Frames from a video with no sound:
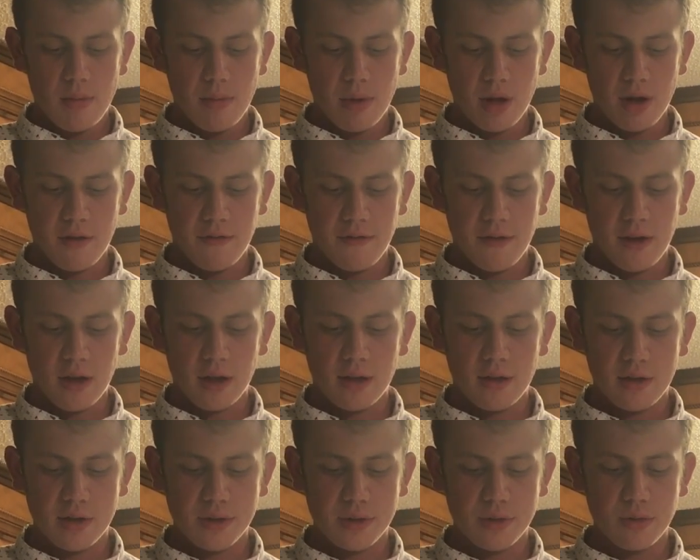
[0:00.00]
but
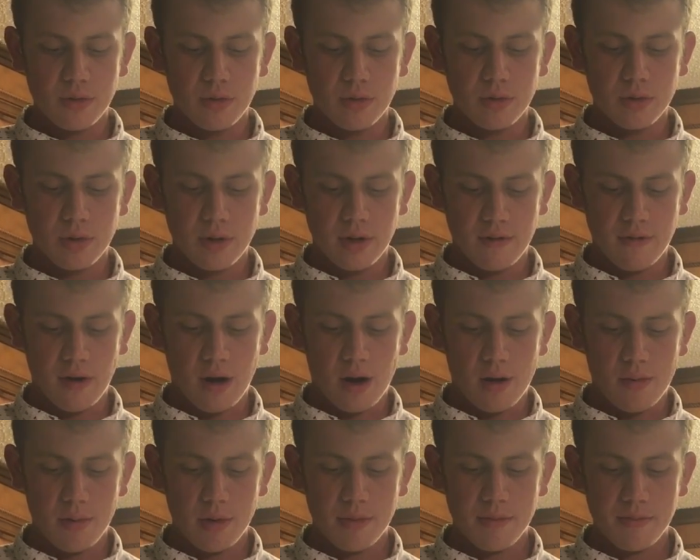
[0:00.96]
affect the school
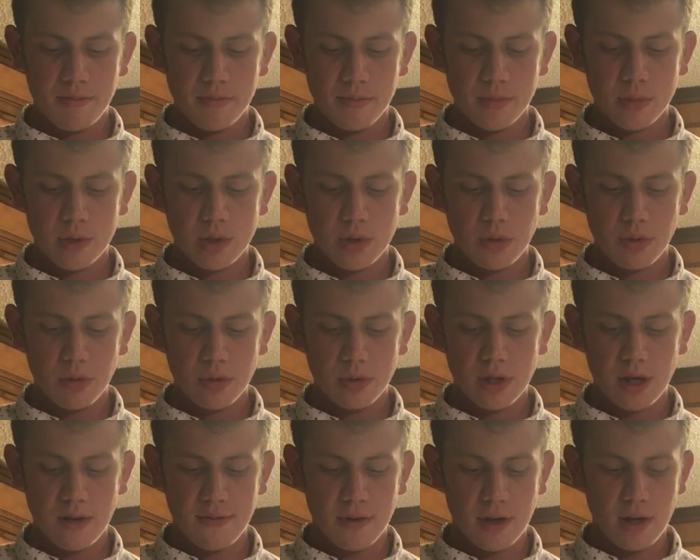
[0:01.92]
environment.
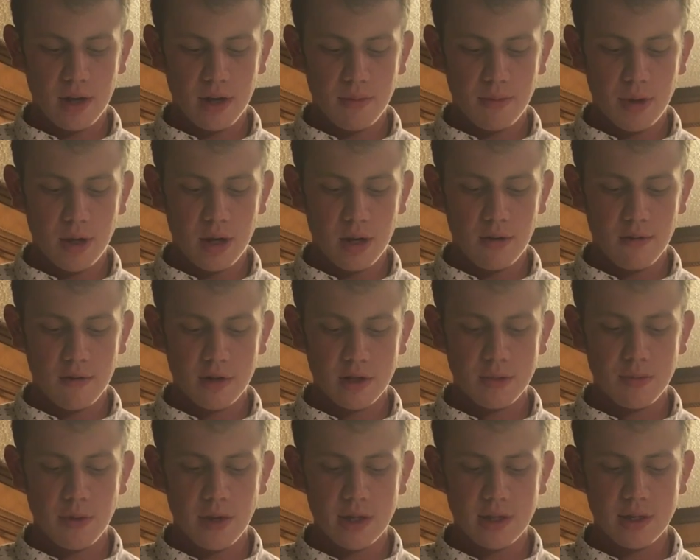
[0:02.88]
Schools have an independent
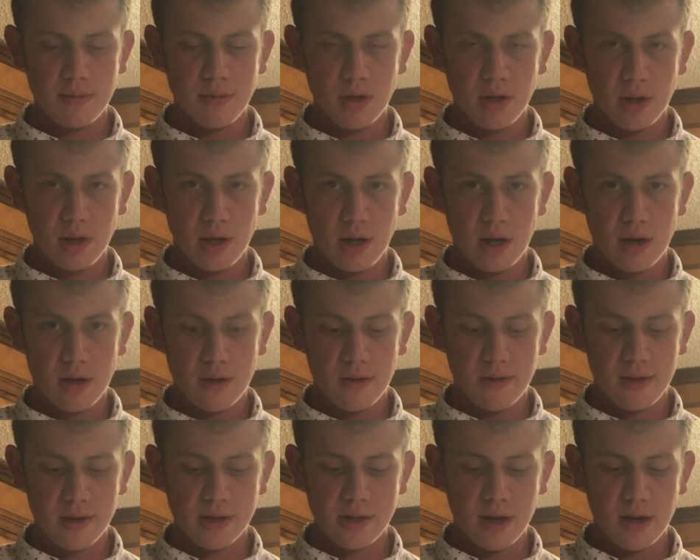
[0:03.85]
responsibility
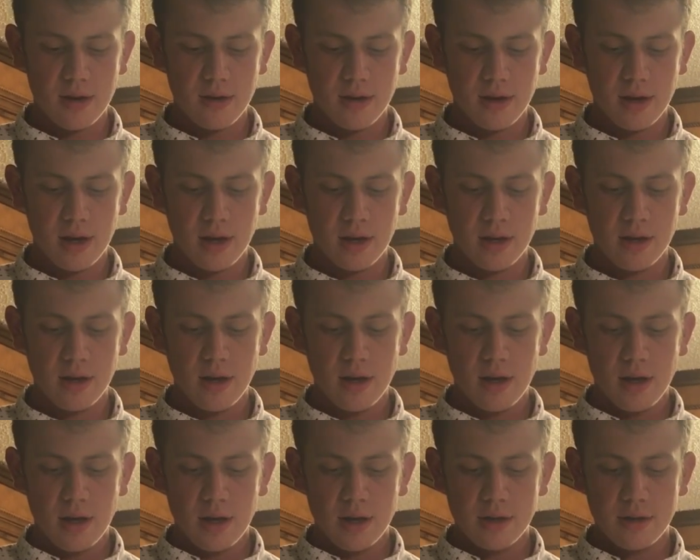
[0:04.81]
under the Title IX
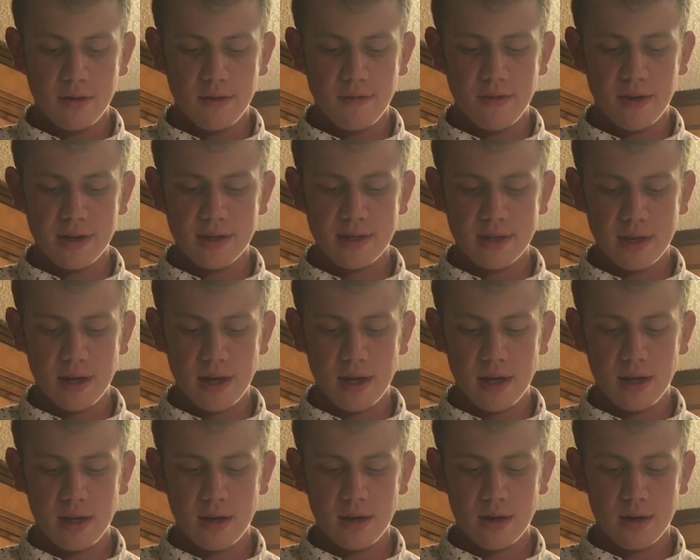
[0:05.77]
to
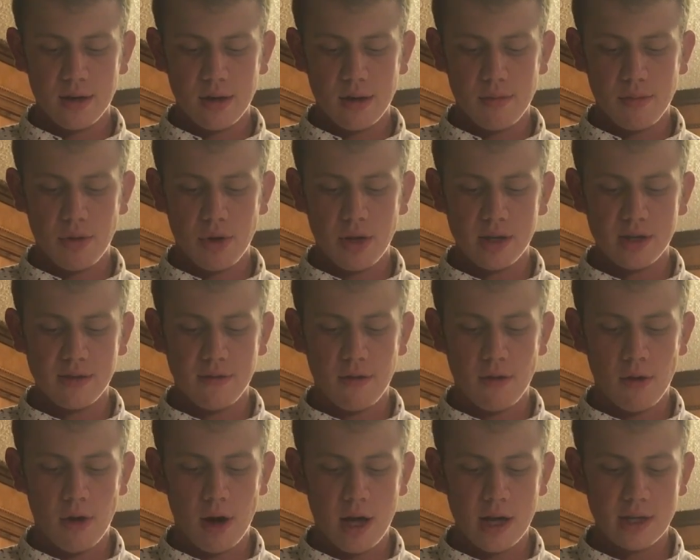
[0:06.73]
investigate complaints of
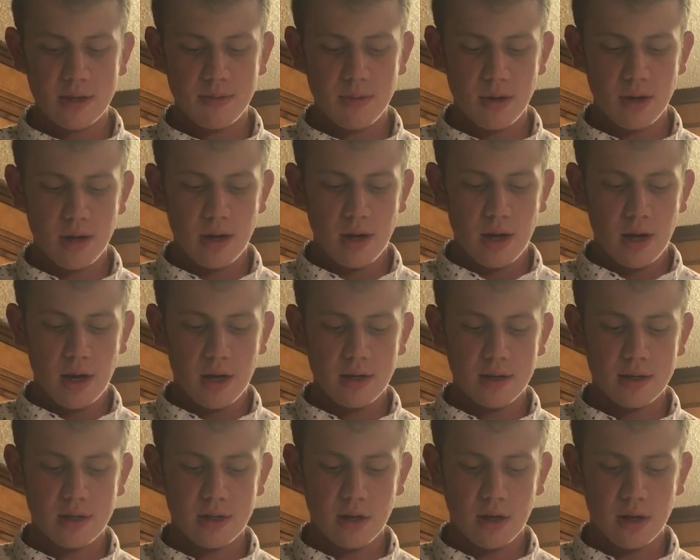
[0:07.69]
harassment
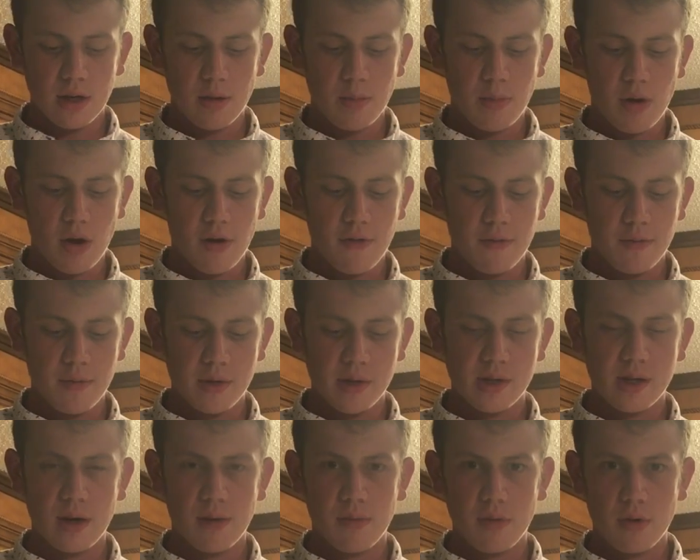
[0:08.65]
and assault apart from the
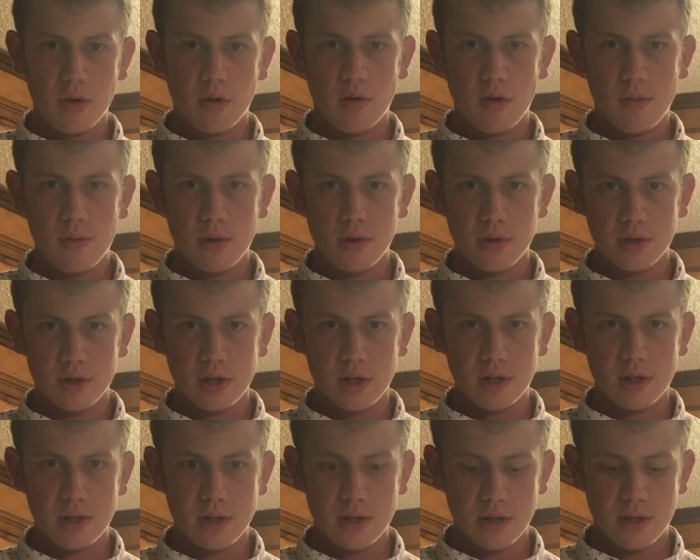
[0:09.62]
separate criminal
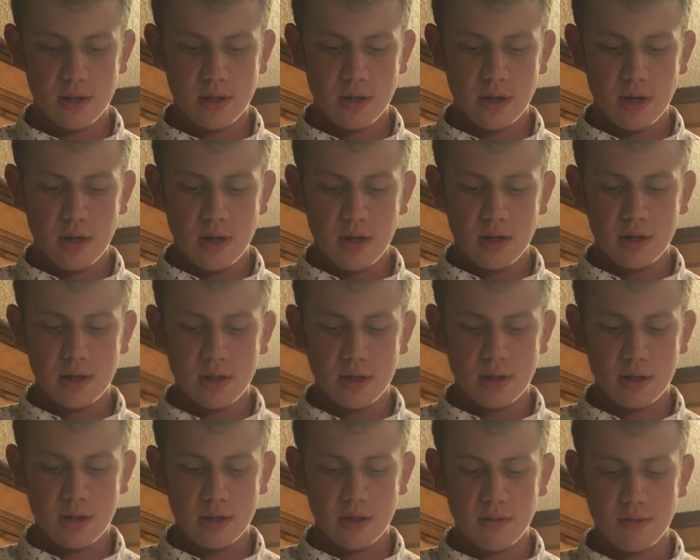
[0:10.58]
justice
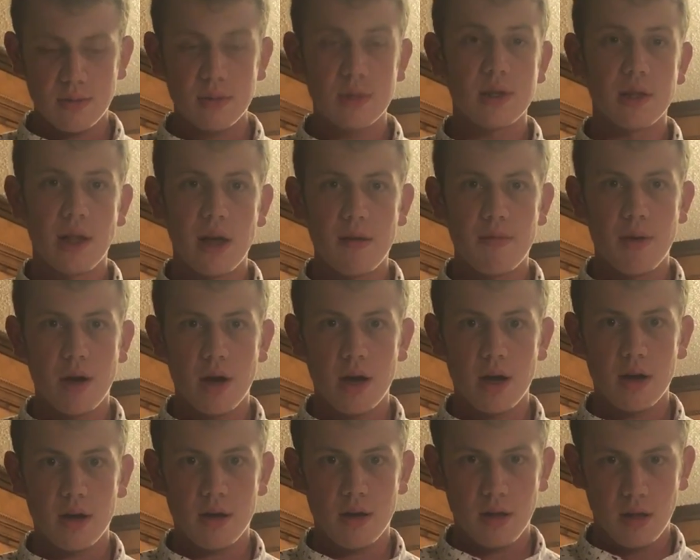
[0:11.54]
systems led
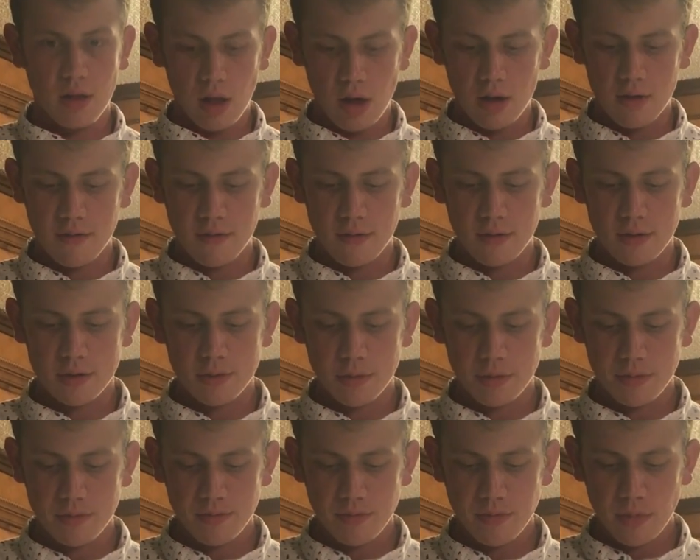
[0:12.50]
by law enforcement.